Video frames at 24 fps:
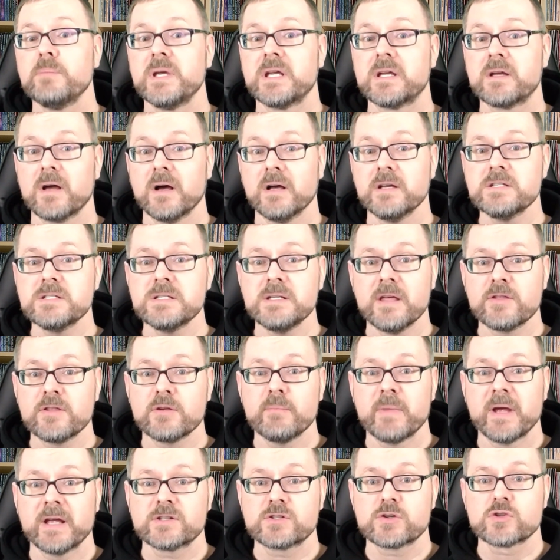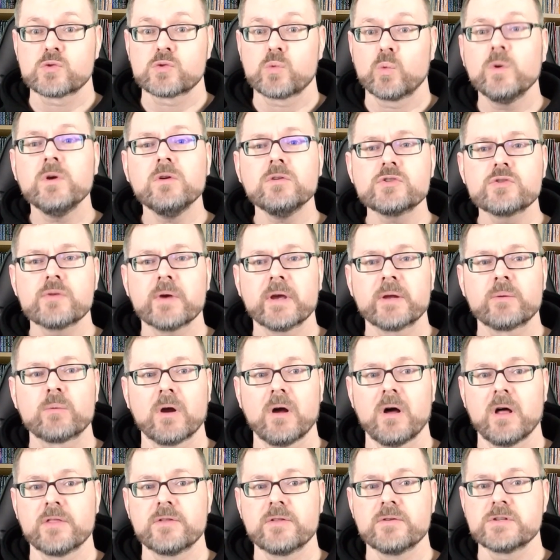Because Nethermancers will tread
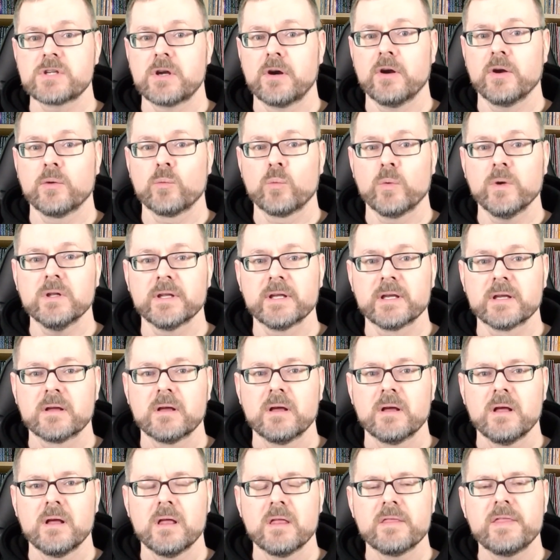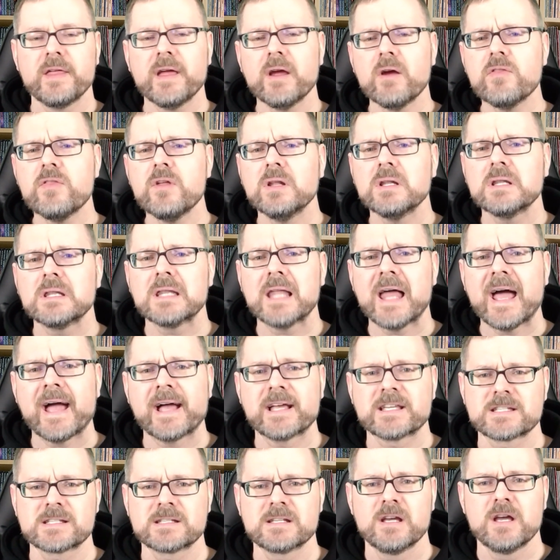where others are unwilling, they are the
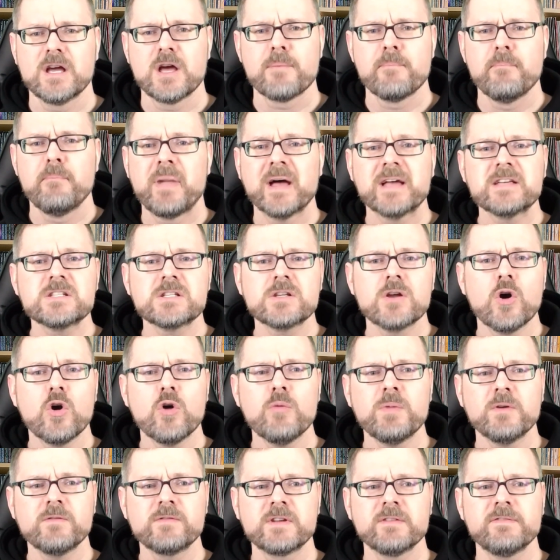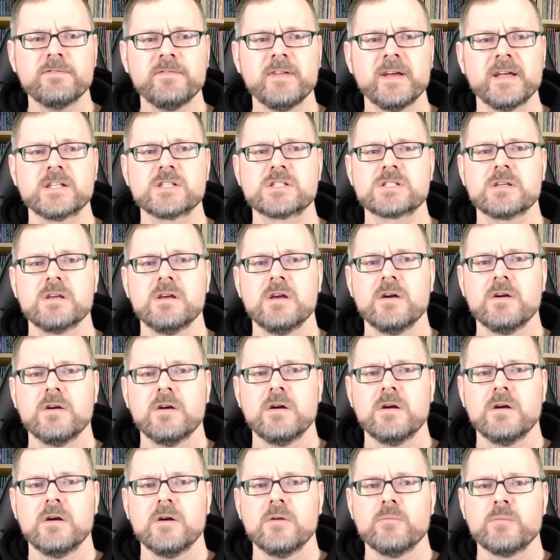last, best hope of defense
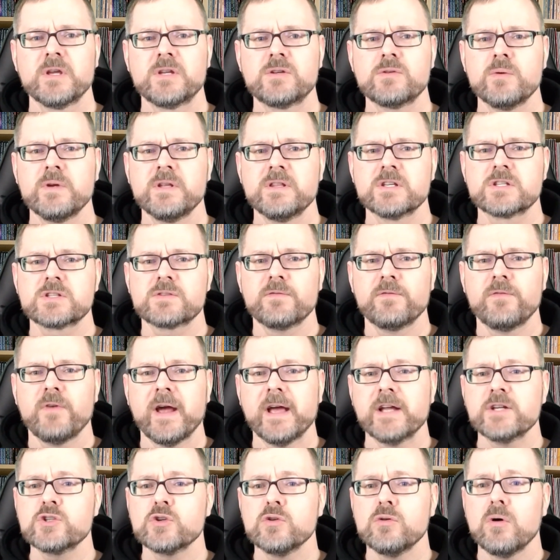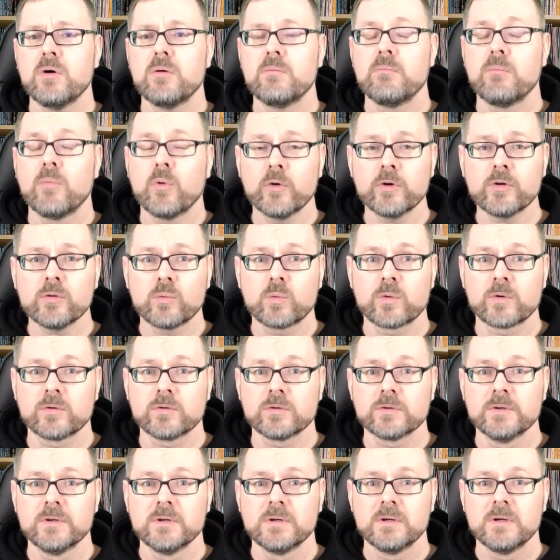between this fragile mortal
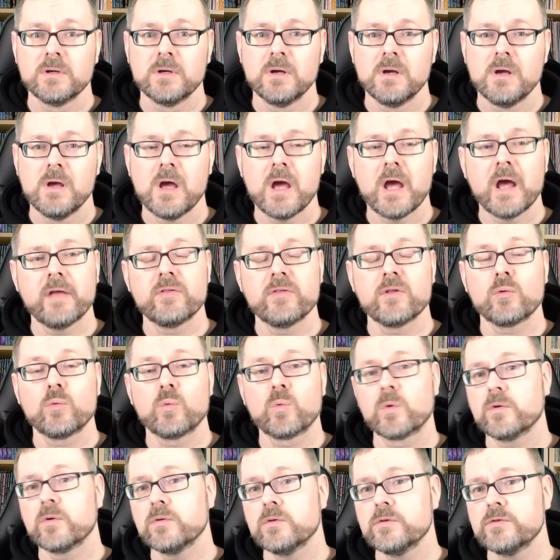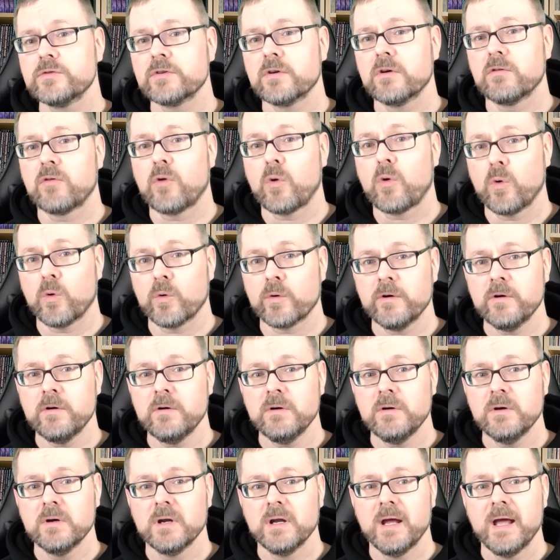world and the worlds of
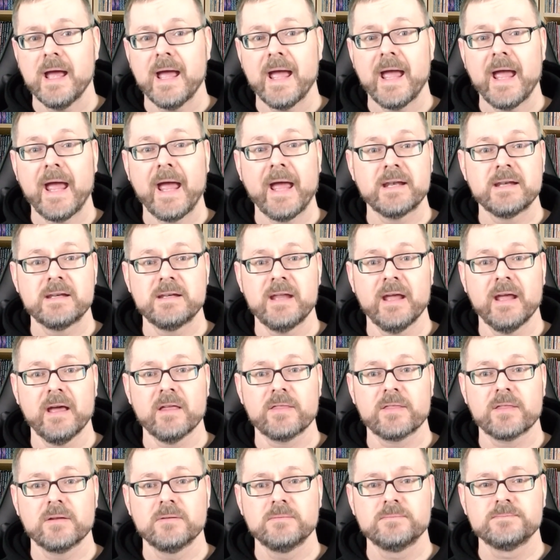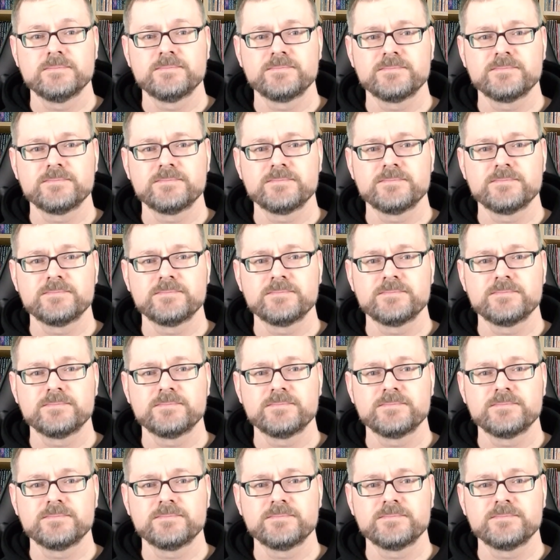horror and death.